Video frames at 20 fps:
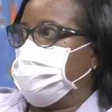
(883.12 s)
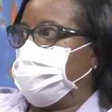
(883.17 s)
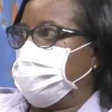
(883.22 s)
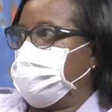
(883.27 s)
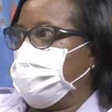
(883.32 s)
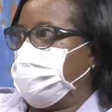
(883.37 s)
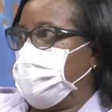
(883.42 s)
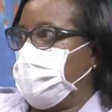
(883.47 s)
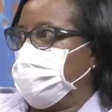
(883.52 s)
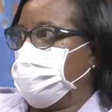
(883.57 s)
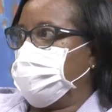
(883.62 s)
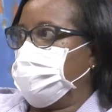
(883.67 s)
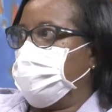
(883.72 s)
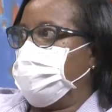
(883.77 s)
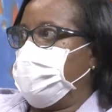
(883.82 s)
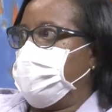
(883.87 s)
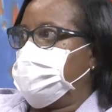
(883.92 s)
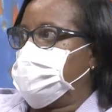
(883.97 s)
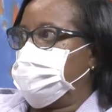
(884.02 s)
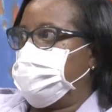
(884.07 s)
The
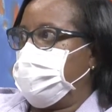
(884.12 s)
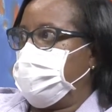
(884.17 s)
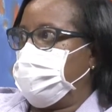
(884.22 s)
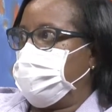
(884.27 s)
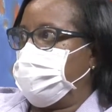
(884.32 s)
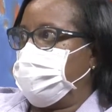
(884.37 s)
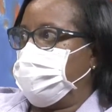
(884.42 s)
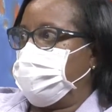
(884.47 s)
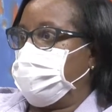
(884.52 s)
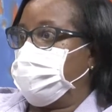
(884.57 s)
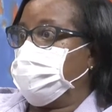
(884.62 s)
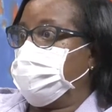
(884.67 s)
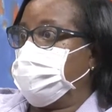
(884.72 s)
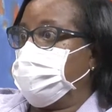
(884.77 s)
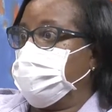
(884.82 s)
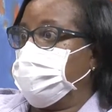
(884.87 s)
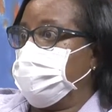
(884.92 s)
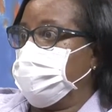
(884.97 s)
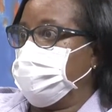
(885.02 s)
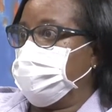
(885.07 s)
outcome has been very
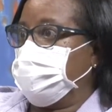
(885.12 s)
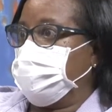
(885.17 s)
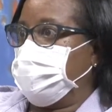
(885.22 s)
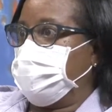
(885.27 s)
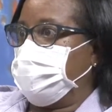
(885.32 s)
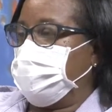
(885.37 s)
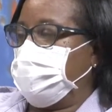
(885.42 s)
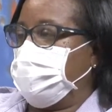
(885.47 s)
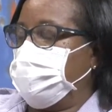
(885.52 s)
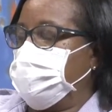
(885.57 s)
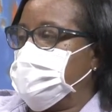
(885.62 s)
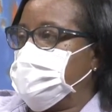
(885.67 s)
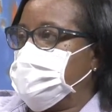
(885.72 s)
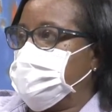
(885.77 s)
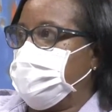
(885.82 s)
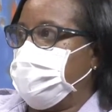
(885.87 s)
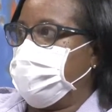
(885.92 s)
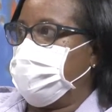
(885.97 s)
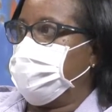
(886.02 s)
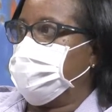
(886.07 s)
good, I would
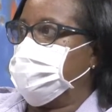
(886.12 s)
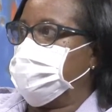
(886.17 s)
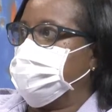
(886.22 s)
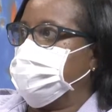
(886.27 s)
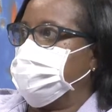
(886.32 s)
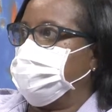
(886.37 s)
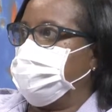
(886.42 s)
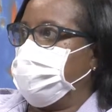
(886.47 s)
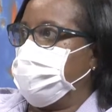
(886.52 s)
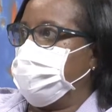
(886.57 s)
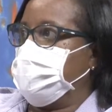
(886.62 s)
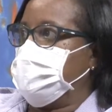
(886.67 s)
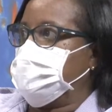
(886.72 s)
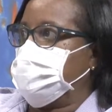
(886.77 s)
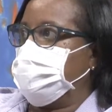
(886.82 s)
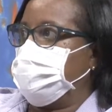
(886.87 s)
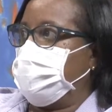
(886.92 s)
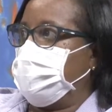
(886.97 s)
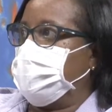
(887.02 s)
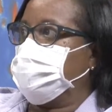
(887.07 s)
say. Parents
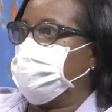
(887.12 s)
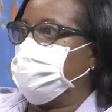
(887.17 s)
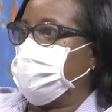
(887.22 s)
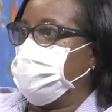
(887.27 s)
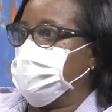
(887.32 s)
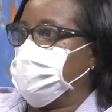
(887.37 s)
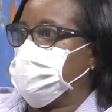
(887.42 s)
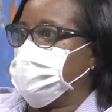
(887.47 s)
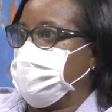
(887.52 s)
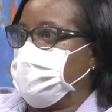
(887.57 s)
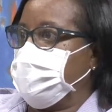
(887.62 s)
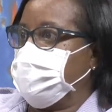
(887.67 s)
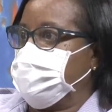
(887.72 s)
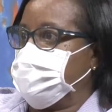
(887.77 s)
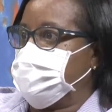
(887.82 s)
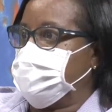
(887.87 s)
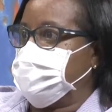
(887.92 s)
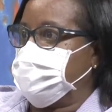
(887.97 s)
have a lot of questions.